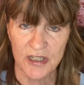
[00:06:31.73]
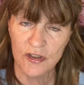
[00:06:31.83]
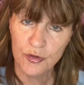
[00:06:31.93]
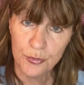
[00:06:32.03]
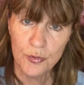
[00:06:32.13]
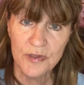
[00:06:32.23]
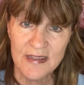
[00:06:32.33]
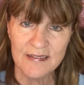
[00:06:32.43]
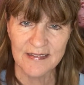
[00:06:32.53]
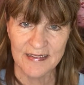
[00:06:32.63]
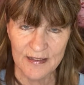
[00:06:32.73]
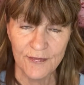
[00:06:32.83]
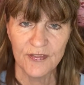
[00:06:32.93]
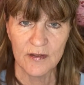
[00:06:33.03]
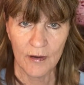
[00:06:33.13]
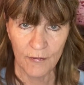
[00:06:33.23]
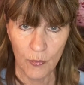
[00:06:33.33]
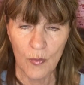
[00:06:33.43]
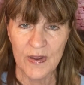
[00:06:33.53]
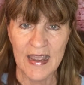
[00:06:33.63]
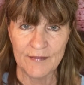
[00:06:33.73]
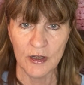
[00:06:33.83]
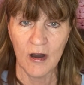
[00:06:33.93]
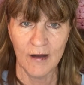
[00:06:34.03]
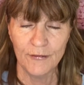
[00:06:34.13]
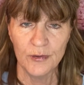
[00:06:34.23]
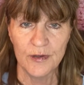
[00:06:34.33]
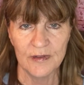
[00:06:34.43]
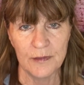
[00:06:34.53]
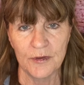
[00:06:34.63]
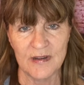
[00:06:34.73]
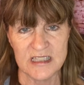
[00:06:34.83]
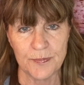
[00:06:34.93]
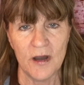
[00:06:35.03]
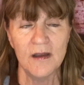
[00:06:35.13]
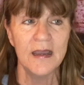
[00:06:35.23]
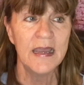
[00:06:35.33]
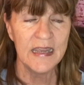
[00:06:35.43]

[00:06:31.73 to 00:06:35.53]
It truly is a gift of what we have to offer here at Lemongrass Spa.